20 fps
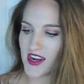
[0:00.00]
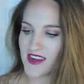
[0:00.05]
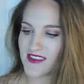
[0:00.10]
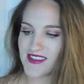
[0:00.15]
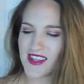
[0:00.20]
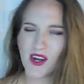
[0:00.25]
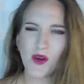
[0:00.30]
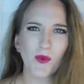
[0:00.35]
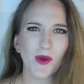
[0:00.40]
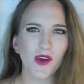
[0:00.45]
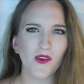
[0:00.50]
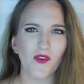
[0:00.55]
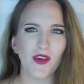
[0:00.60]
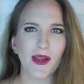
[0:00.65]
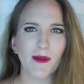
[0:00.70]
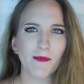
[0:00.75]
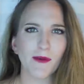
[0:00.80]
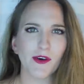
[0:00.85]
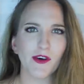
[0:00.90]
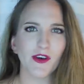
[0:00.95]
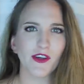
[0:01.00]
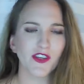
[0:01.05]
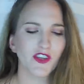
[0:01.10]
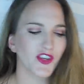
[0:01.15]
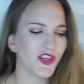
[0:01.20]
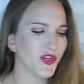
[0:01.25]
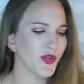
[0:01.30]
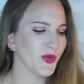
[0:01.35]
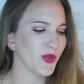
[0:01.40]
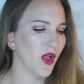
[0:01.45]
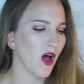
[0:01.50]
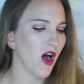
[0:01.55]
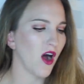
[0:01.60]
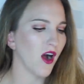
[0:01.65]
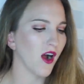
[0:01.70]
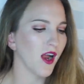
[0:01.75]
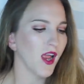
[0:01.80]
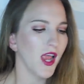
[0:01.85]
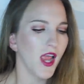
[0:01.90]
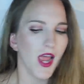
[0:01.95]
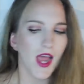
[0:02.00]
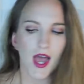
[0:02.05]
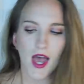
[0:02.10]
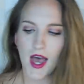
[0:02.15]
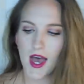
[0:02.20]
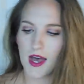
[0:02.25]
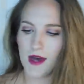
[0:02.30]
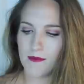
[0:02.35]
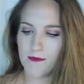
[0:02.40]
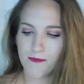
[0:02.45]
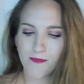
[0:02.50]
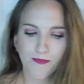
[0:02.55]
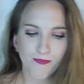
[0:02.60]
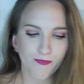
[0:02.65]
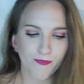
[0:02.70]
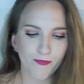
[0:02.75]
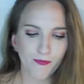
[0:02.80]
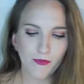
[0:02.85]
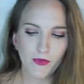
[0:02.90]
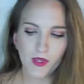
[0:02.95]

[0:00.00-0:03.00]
because I don't want to ramble too long, um,